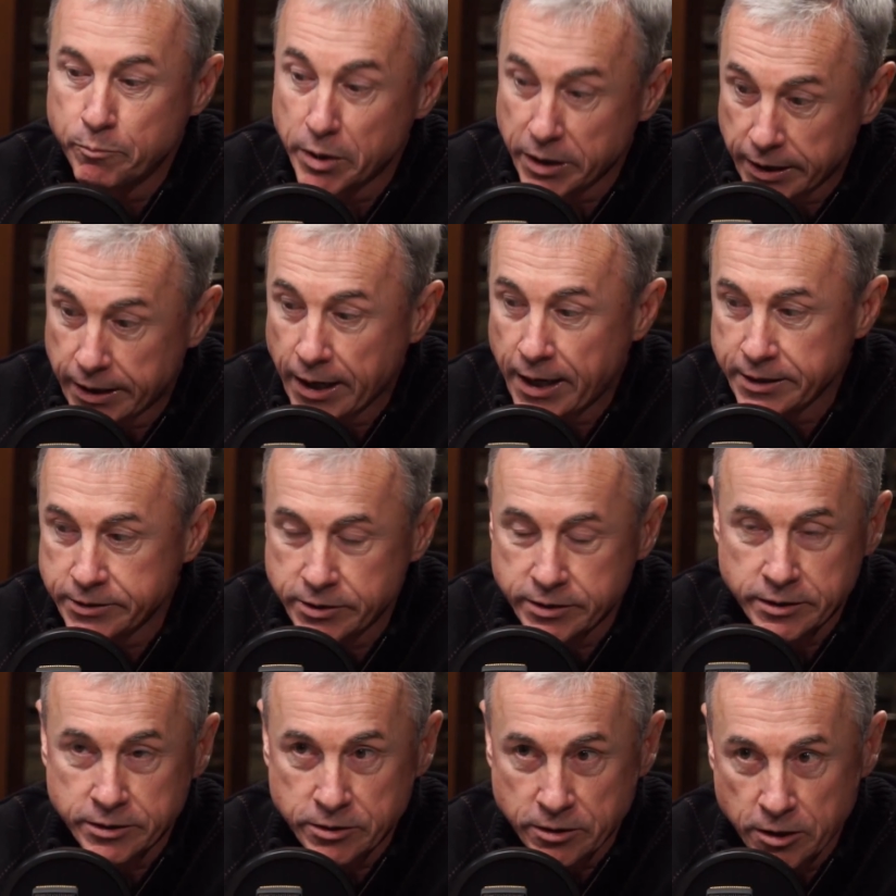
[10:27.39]
But God
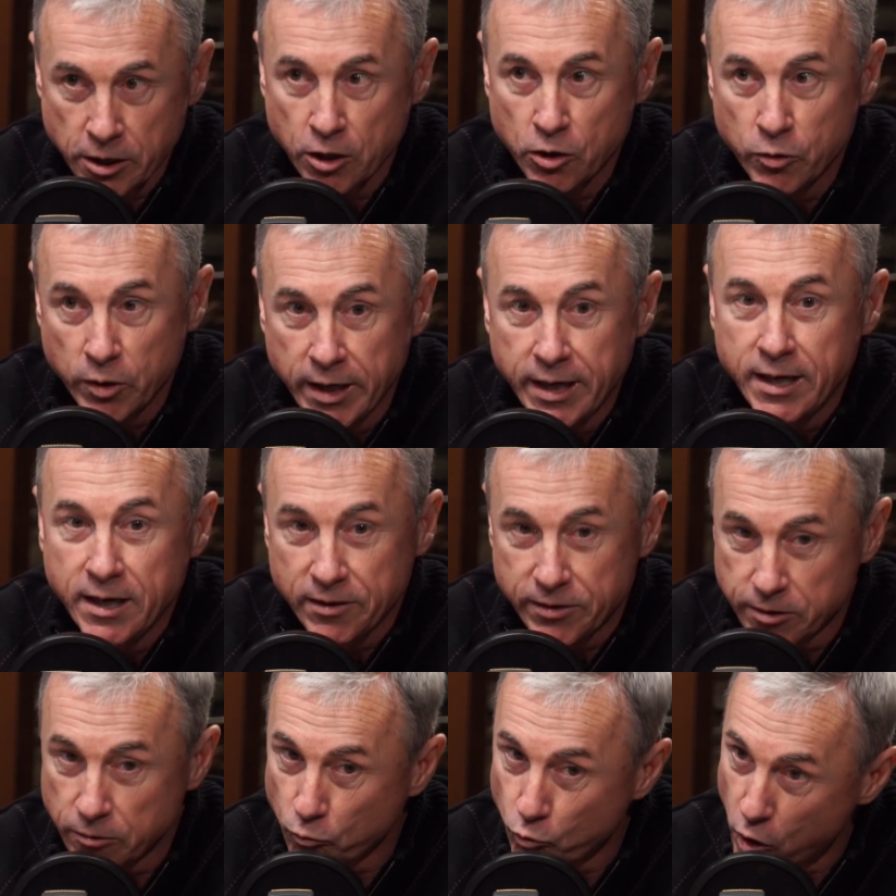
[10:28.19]
says, no,
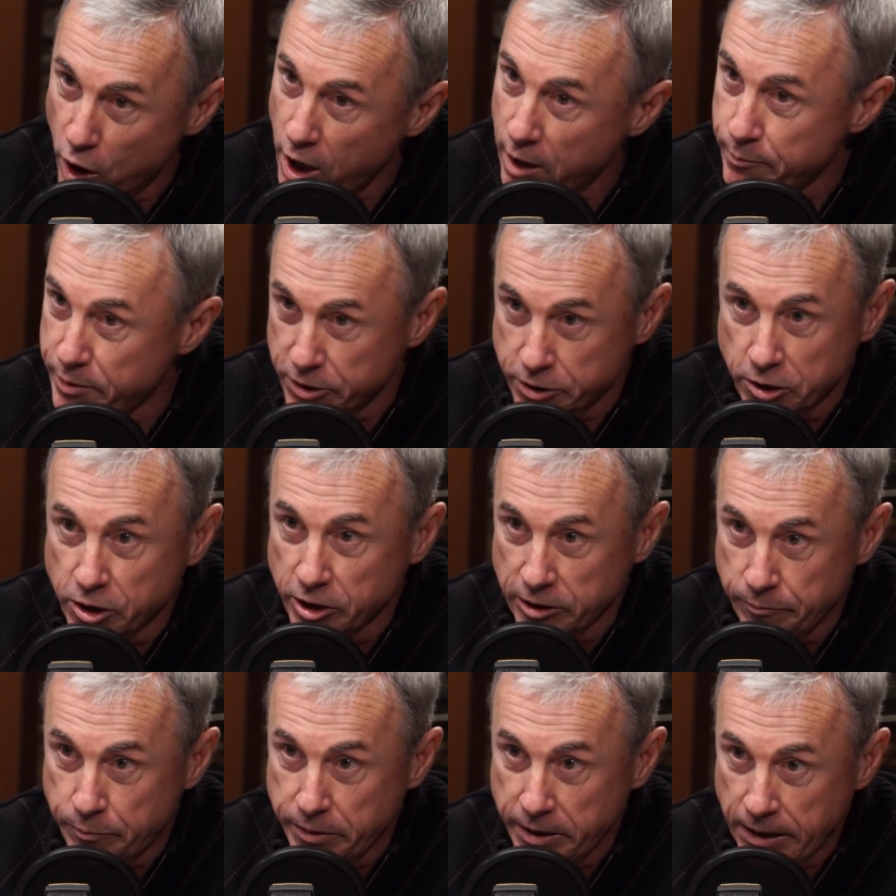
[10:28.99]
the rub is going
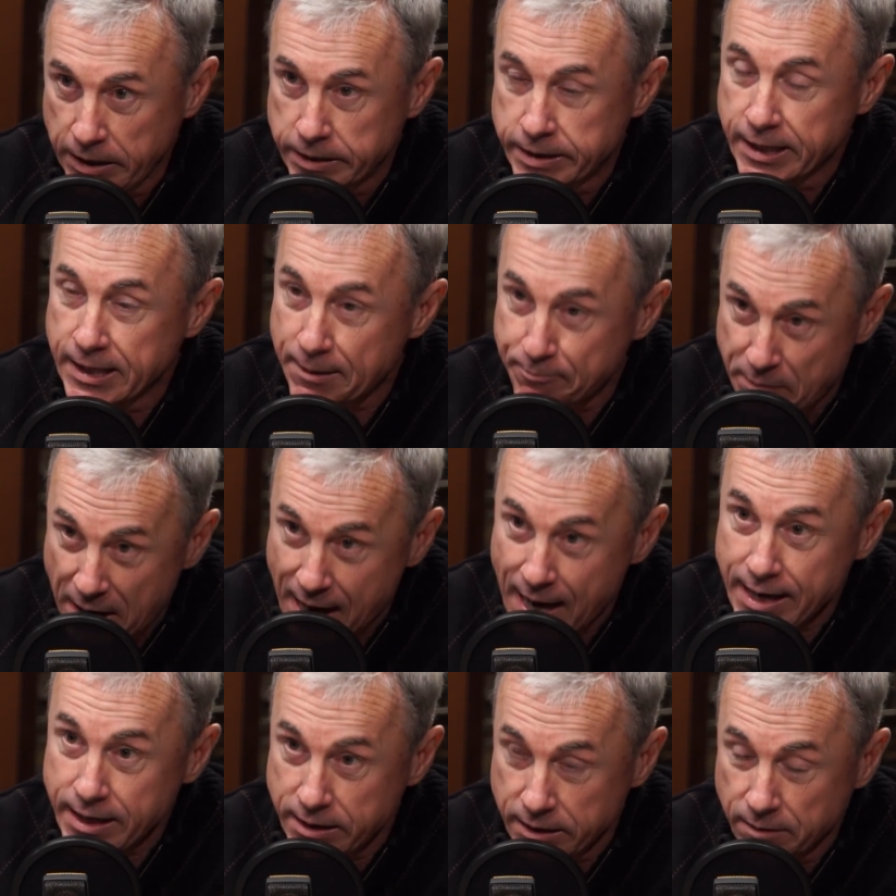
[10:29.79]
to be that
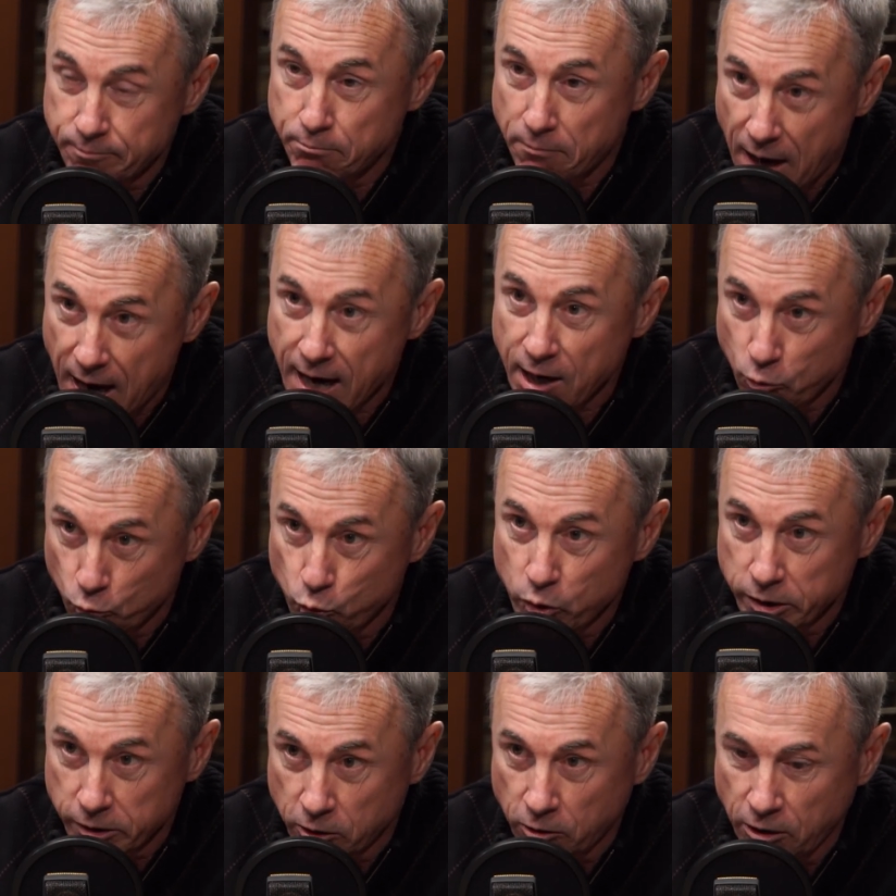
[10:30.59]
my
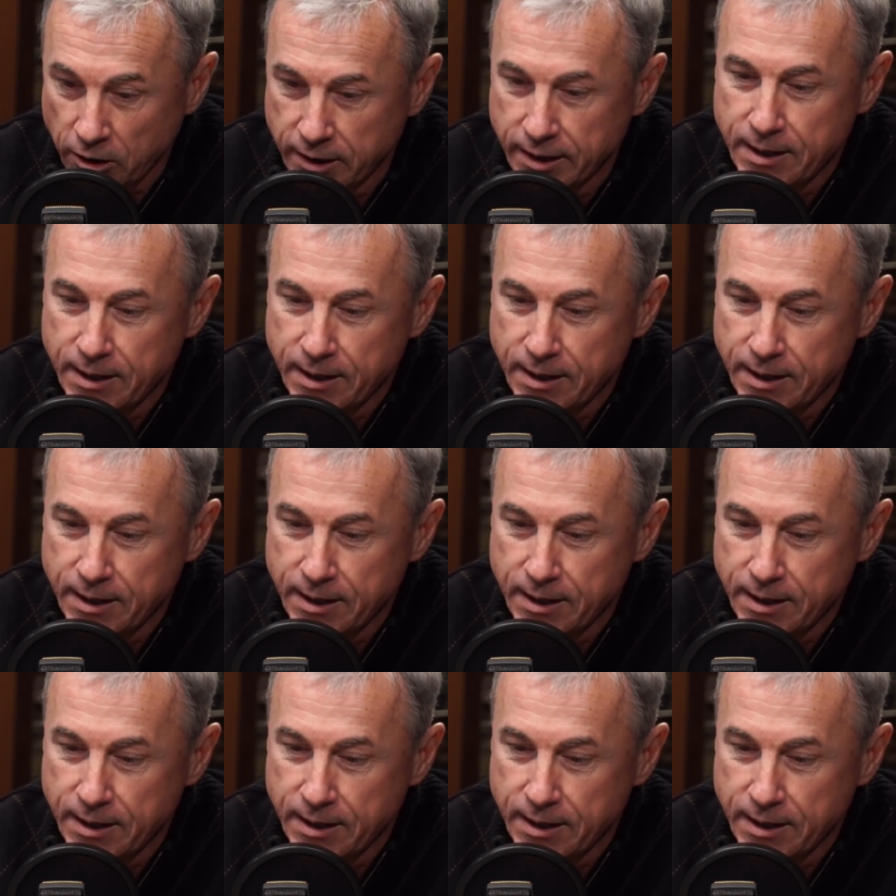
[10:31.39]
will,